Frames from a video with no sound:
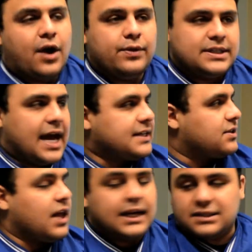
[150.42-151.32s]
always
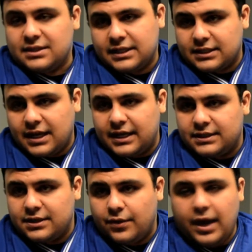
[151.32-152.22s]
ask likes and
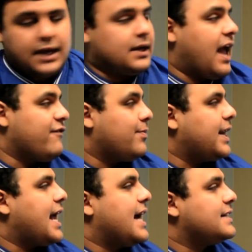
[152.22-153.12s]
dislikes, okay?
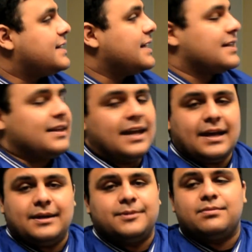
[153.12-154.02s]
Everybody has things that
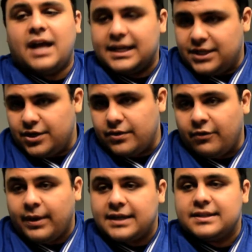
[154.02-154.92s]
they like to do,
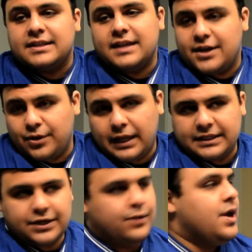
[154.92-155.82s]
or has things they don't
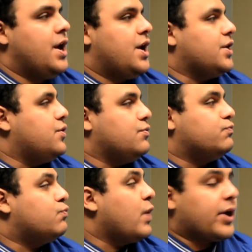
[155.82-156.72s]
like to do.
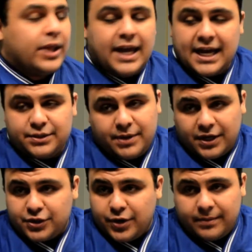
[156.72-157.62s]
You rarely catch me
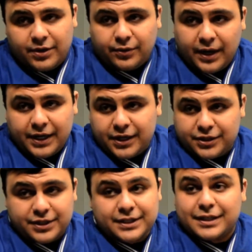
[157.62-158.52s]
on a treadmill around here
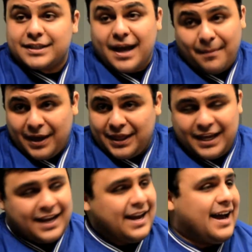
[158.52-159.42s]
just because it's not my
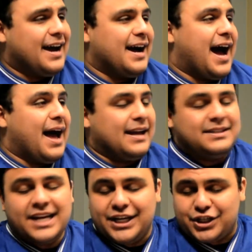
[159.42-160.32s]
thing. Uh, I
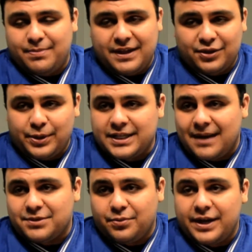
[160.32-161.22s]
teach spin three
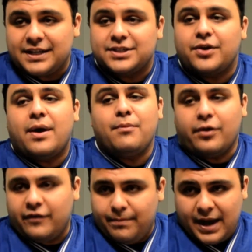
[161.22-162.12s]
times a week, so I'm
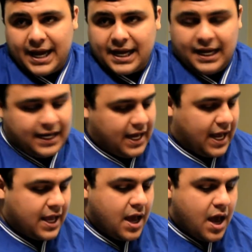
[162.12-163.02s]
more of a bike kind of
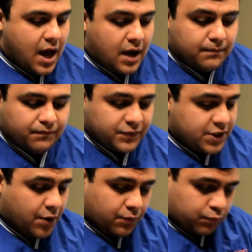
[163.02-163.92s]
guy. Um,
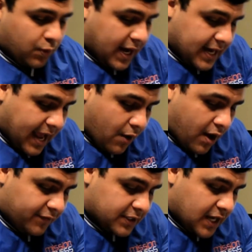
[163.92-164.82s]
so, right right now,
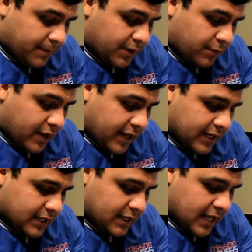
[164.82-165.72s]
off the top of your
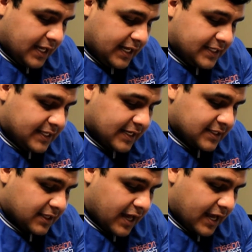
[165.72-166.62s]
head, any
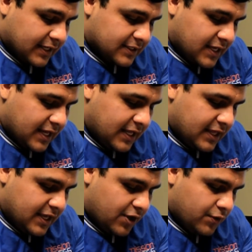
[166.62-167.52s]
dislikes,
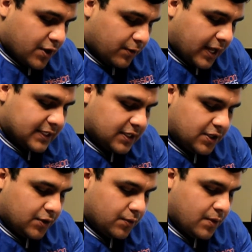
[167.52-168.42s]
anything you don't like to
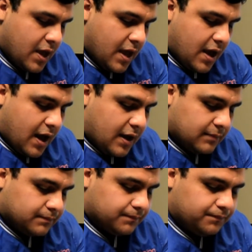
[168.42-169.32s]
do,
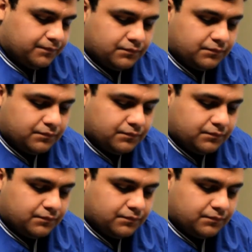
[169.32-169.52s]
um,